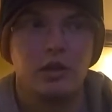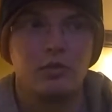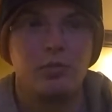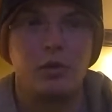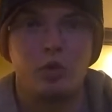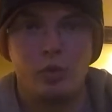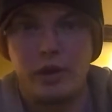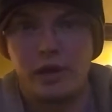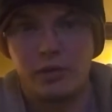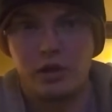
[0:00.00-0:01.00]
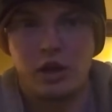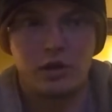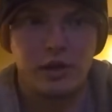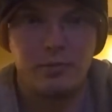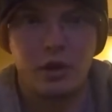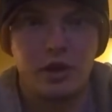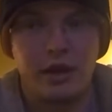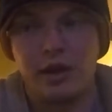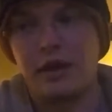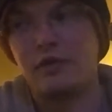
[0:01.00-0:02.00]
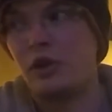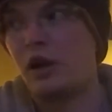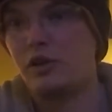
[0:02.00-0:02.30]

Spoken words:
but will be able to knock that bird down. I've shot